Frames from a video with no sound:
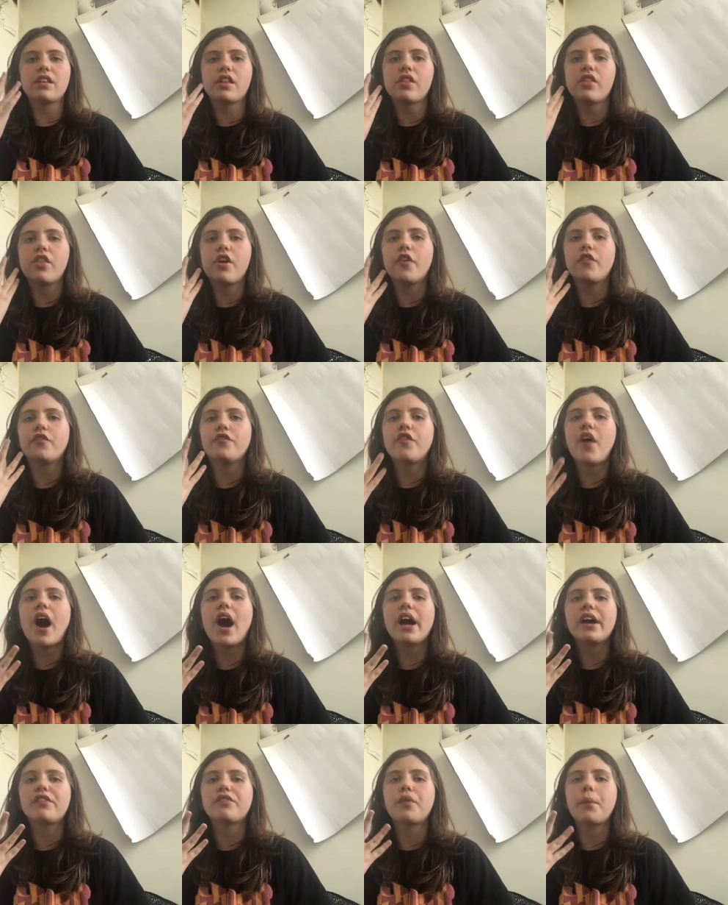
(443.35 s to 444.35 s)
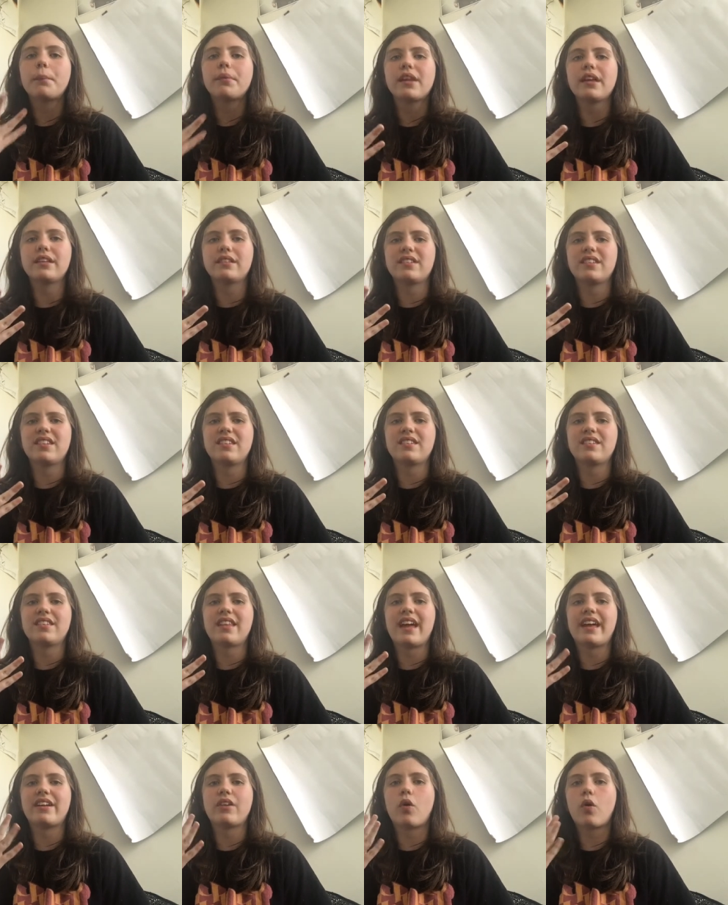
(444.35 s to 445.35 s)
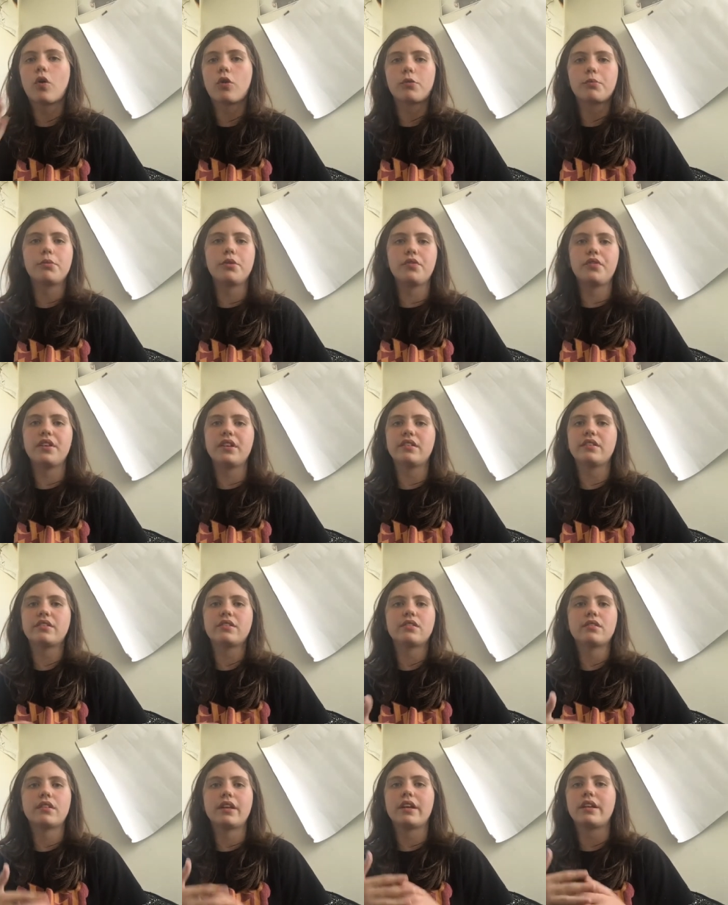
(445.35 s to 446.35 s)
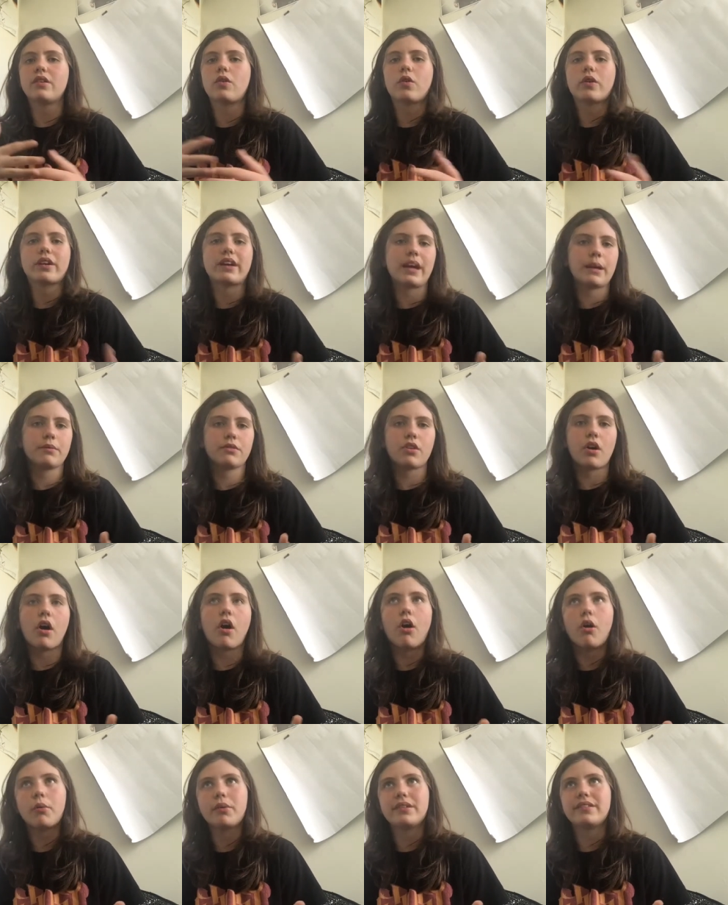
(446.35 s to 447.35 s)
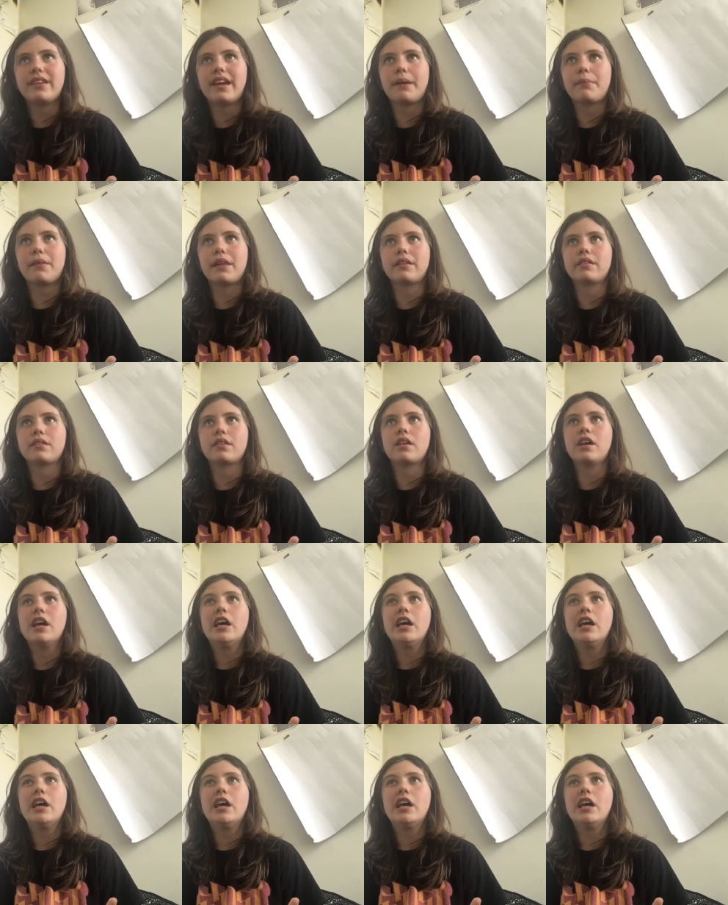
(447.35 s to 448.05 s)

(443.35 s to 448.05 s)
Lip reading: the 5 places that horror movies and horror games always take place in.